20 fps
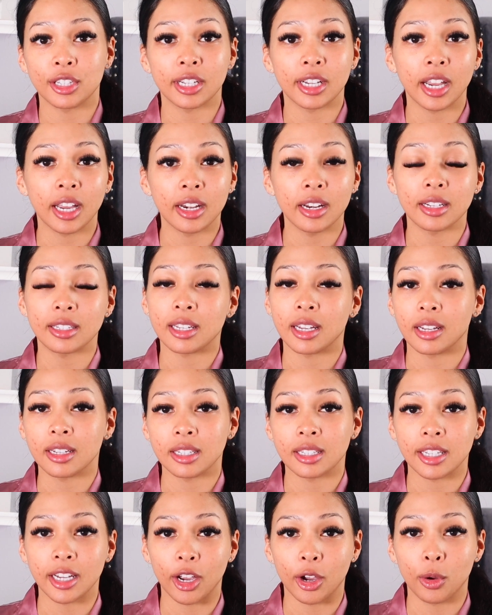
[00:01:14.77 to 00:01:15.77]
to kind of
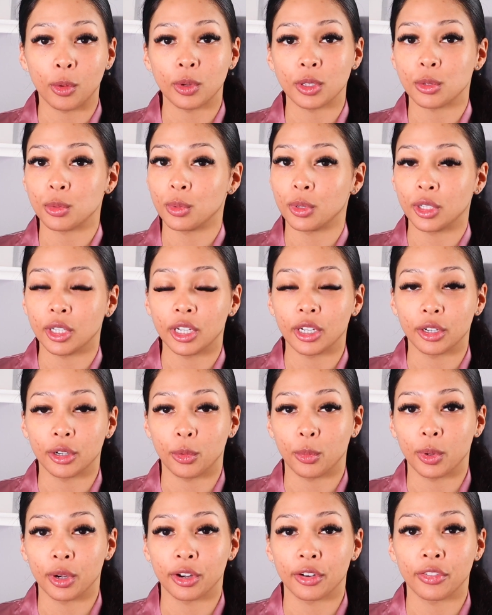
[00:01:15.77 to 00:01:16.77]
test out what's really gonna
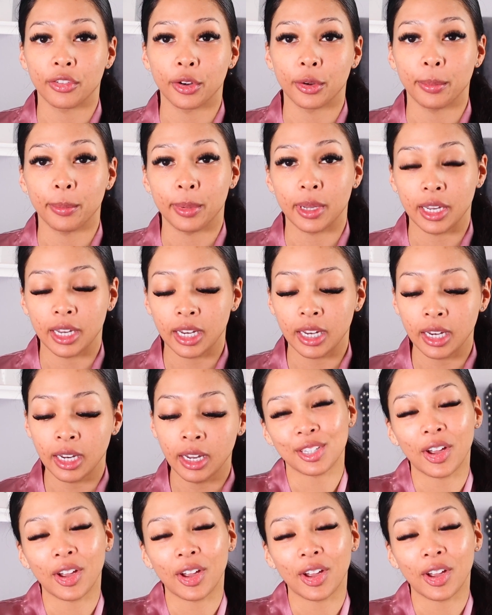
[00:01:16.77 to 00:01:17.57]
work for me.